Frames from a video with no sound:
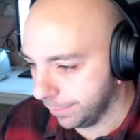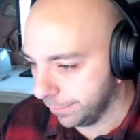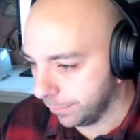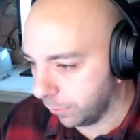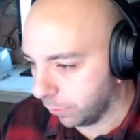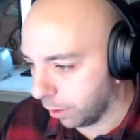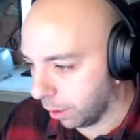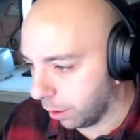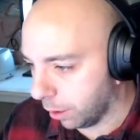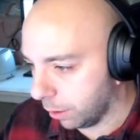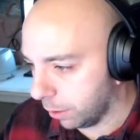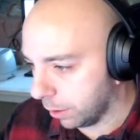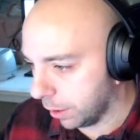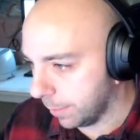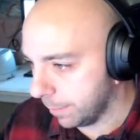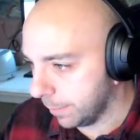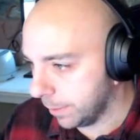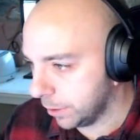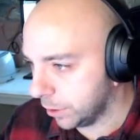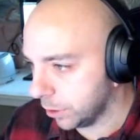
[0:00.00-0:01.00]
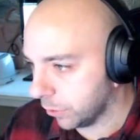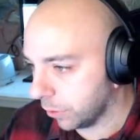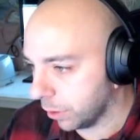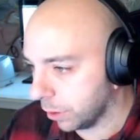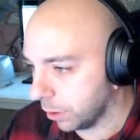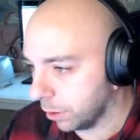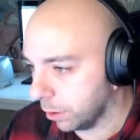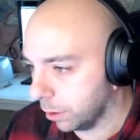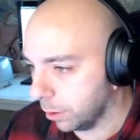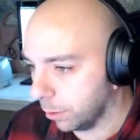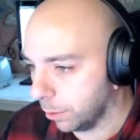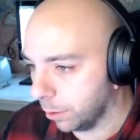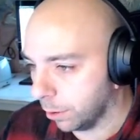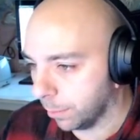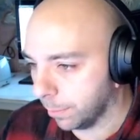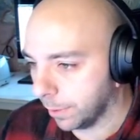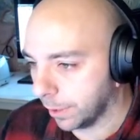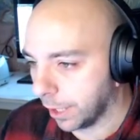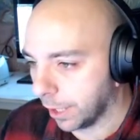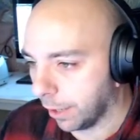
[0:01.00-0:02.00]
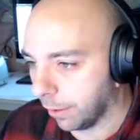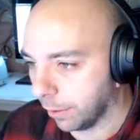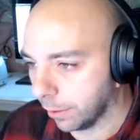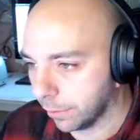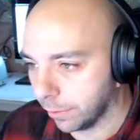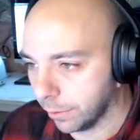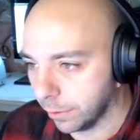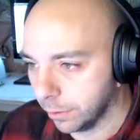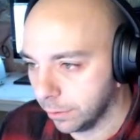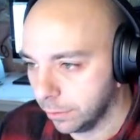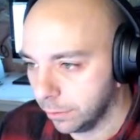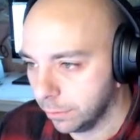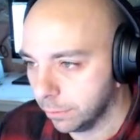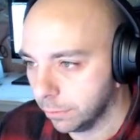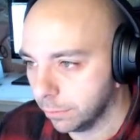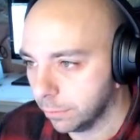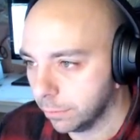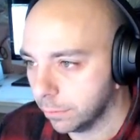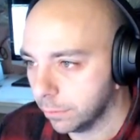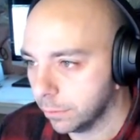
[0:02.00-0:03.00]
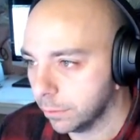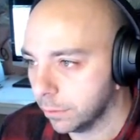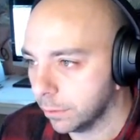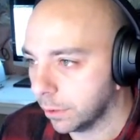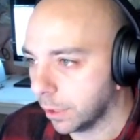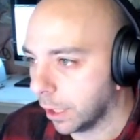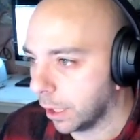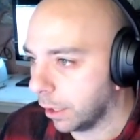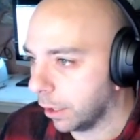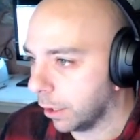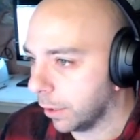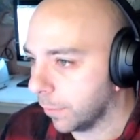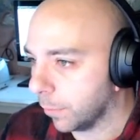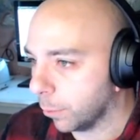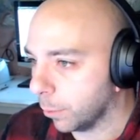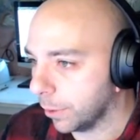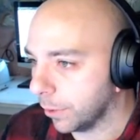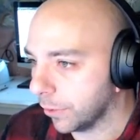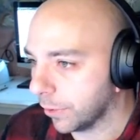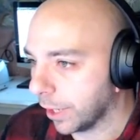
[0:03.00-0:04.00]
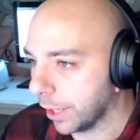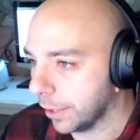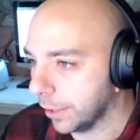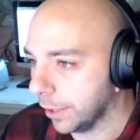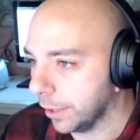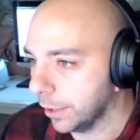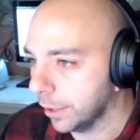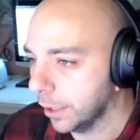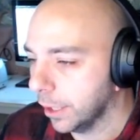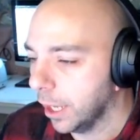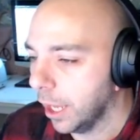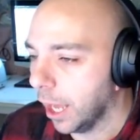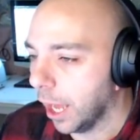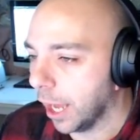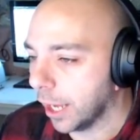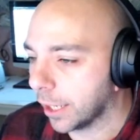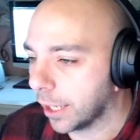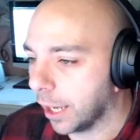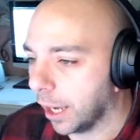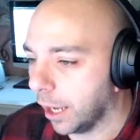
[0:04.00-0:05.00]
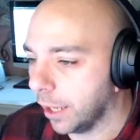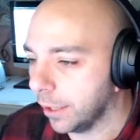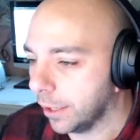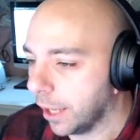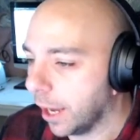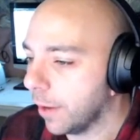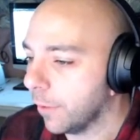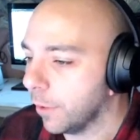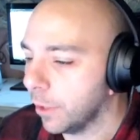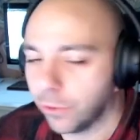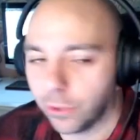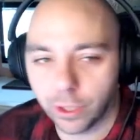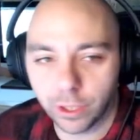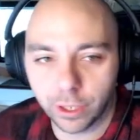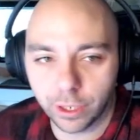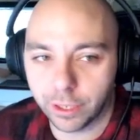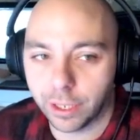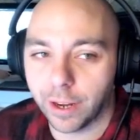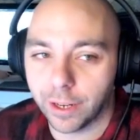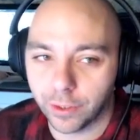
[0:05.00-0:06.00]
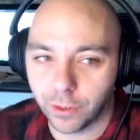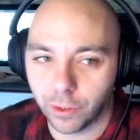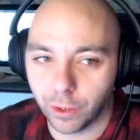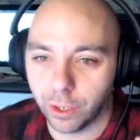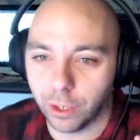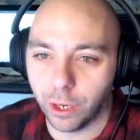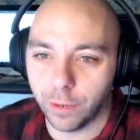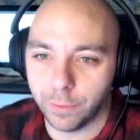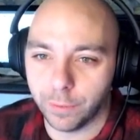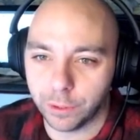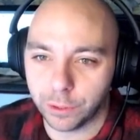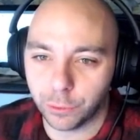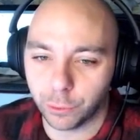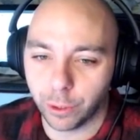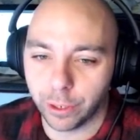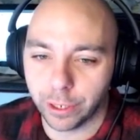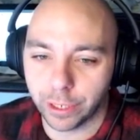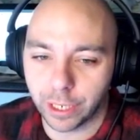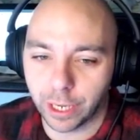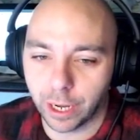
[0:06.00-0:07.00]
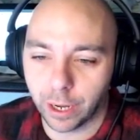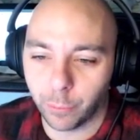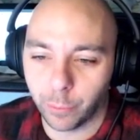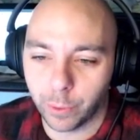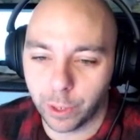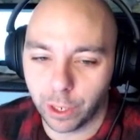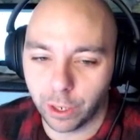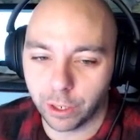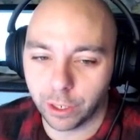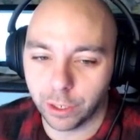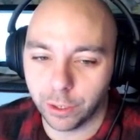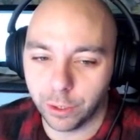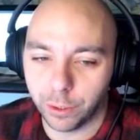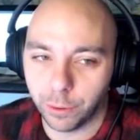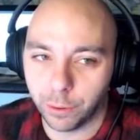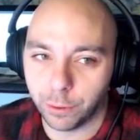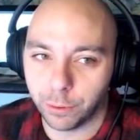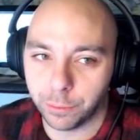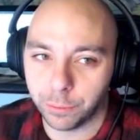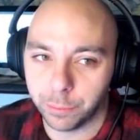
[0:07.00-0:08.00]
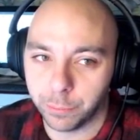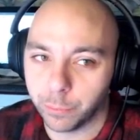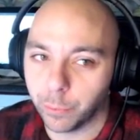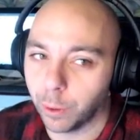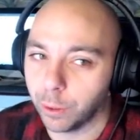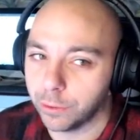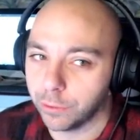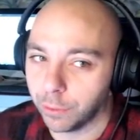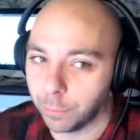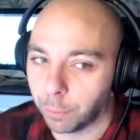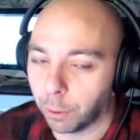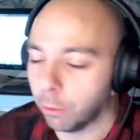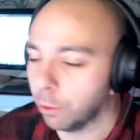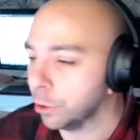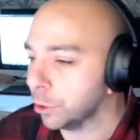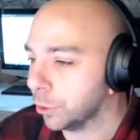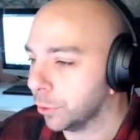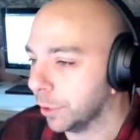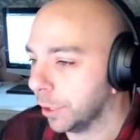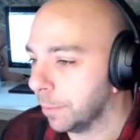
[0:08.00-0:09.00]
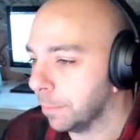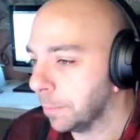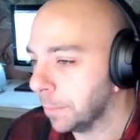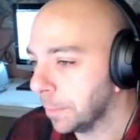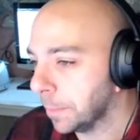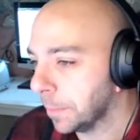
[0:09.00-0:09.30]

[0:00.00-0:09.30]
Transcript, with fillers: So let me just load up the character that I've already scanned in. I can't. There is an. There's another drawing that we are going to do on tomorrow's stream.